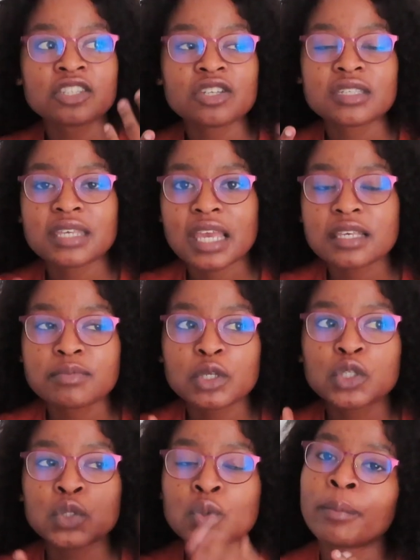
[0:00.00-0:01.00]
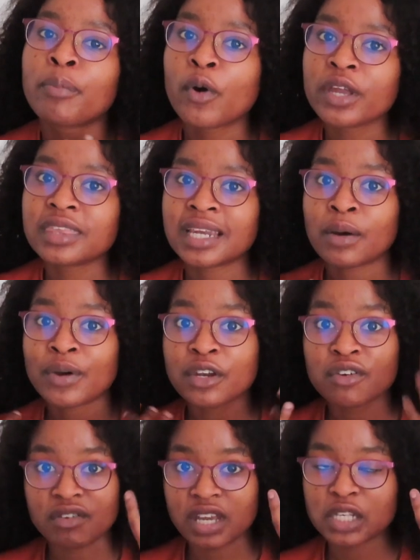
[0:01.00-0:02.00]
just takes me to a point that I want to
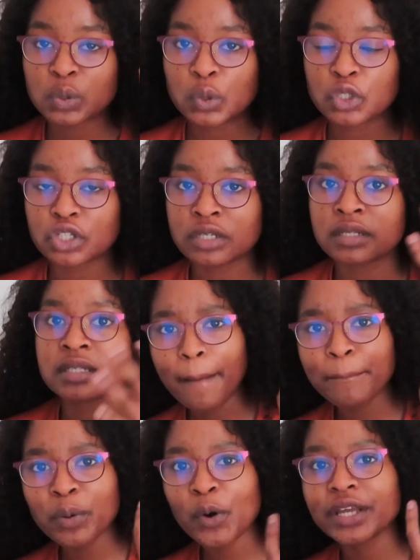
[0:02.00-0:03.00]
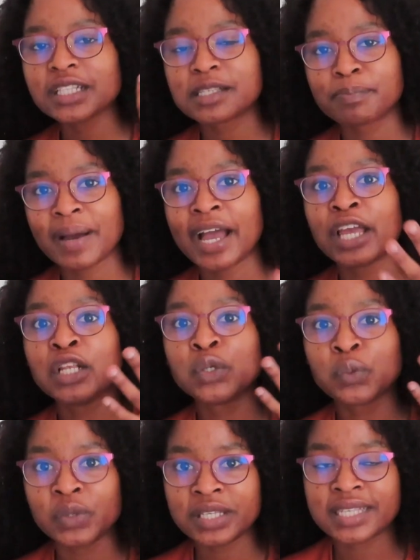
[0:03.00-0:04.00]
raise, which is a point by
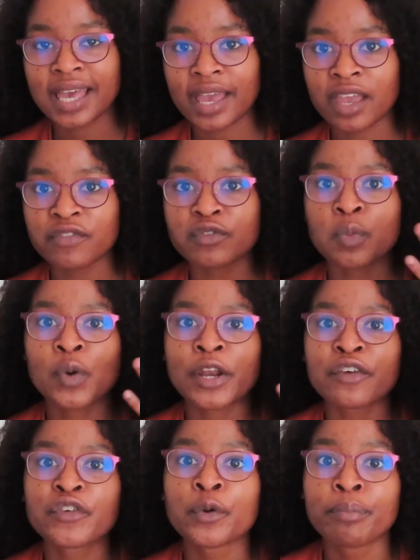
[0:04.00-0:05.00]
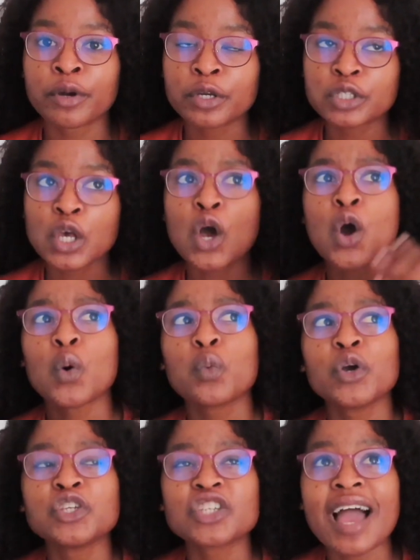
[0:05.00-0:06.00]
Louise Hay from one of her books,
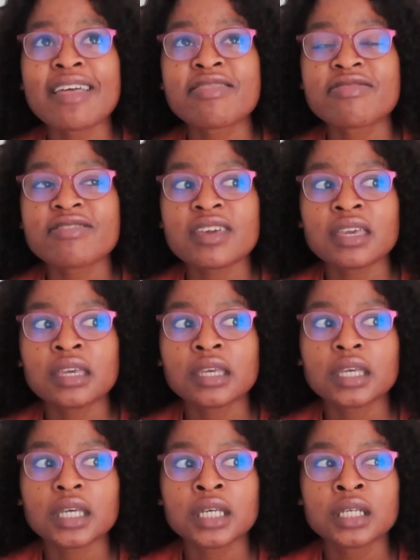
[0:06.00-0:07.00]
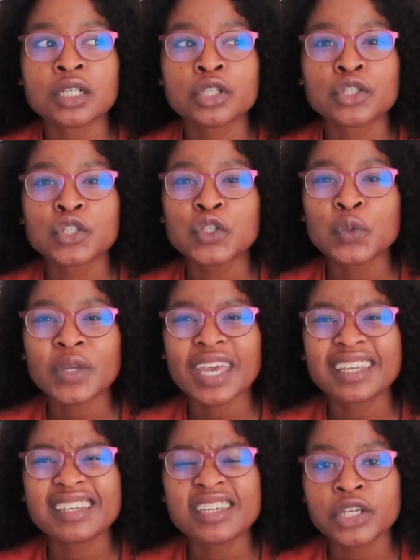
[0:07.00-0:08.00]
which I think is You
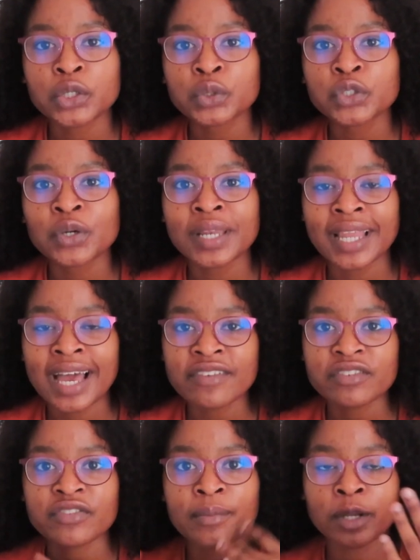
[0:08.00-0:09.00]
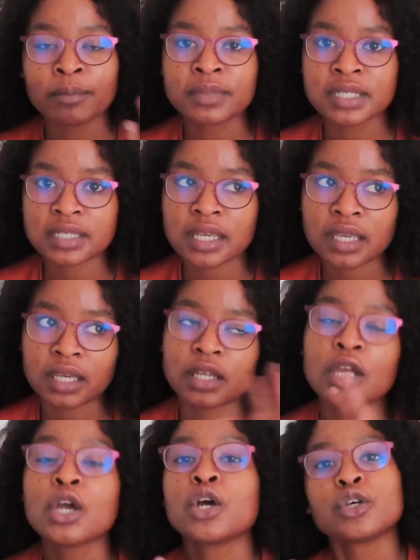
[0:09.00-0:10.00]
Can Heal Your Life, if I'm not mistaken.
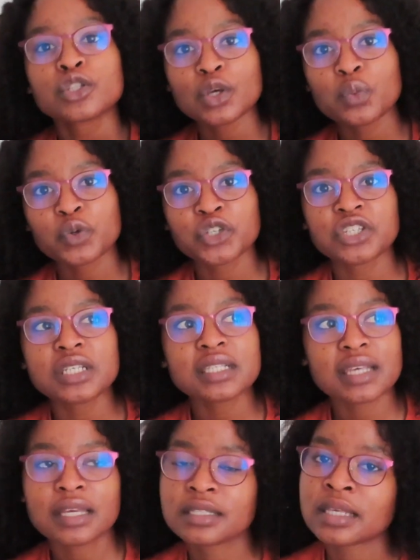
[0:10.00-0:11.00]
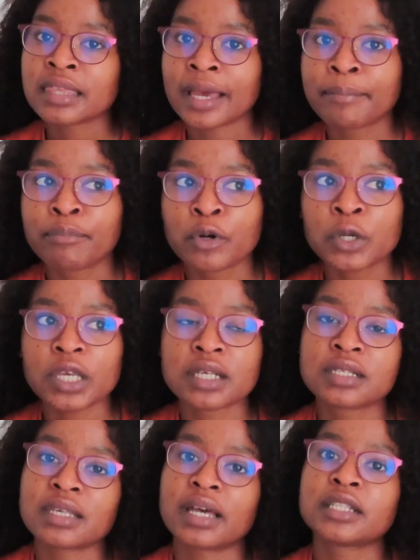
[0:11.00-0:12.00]
So what she says in that book
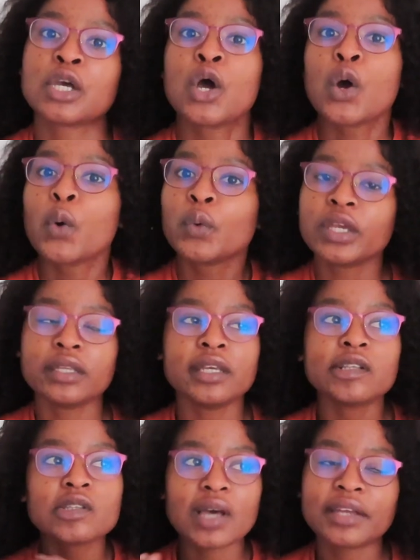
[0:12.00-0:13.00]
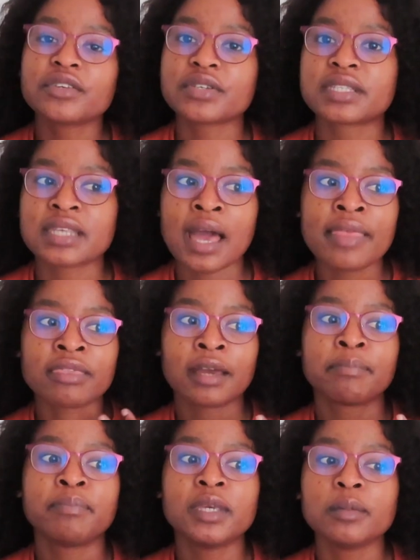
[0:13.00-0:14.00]
is that we need to understand
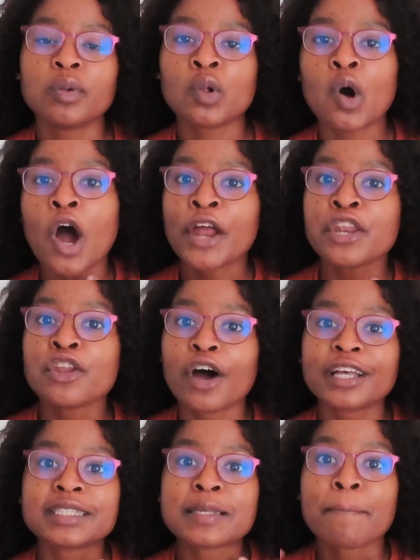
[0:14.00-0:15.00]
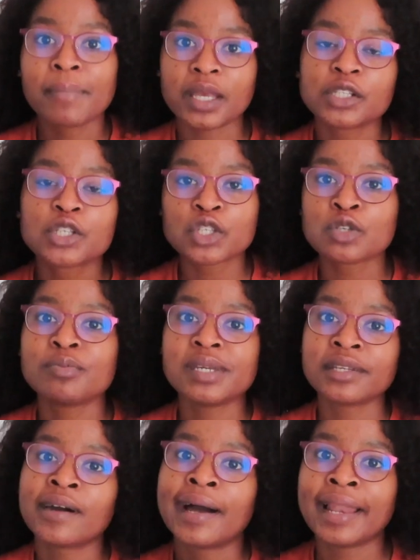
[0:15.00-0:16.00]
that people are not meant to be
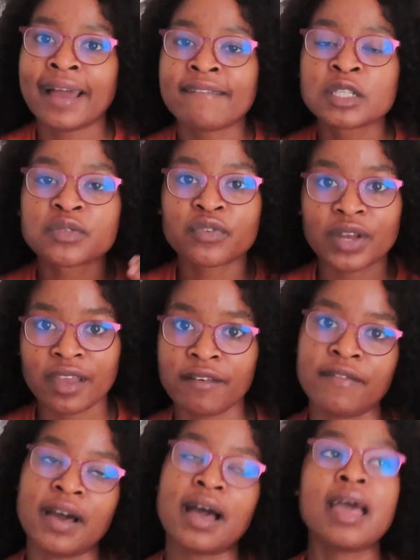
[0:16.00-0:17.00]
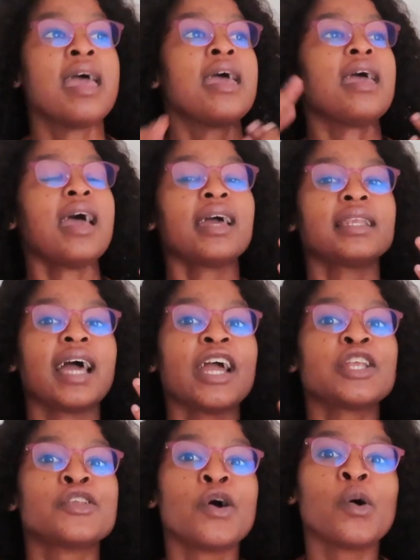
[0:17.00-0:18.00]
in our lives forever. And
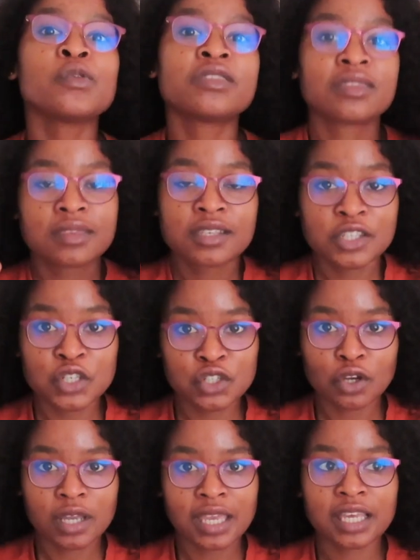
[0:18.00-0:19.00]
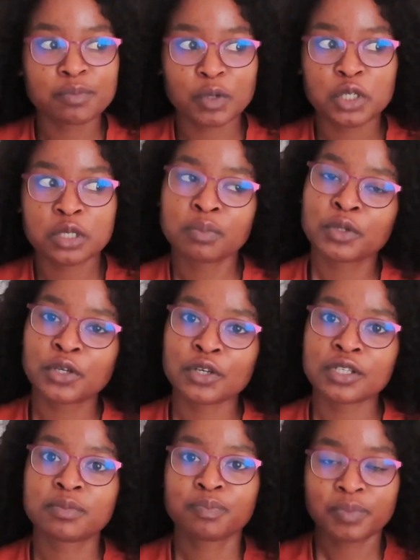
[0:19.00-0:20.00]
I know this is shocking, especially
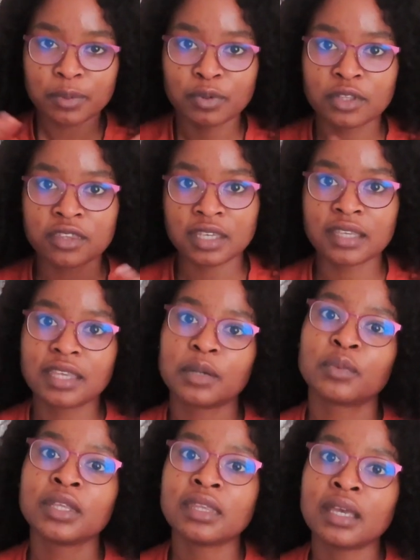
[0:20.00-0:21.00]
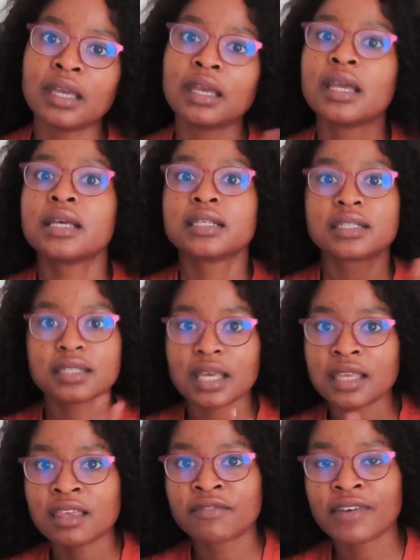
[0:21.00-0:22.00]
because people think that when they
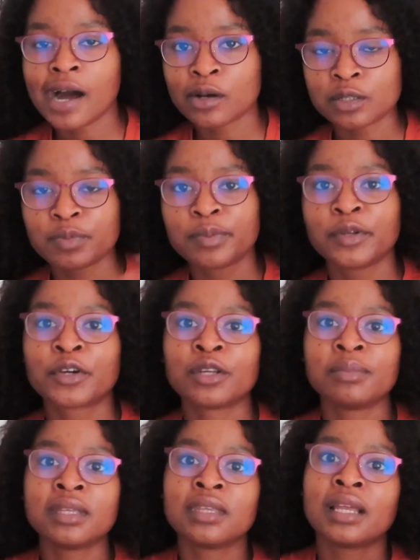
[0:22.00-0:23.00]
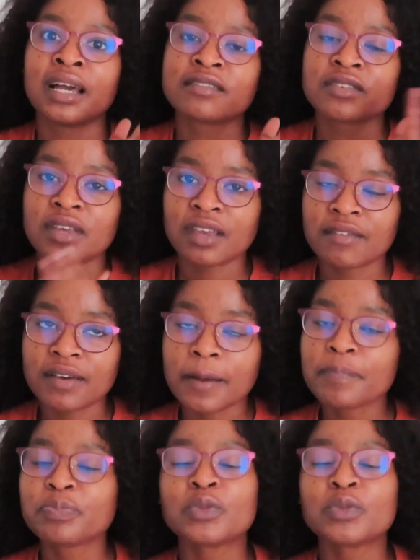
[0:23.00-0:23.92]
say the vows, people are going to be in their lives forever,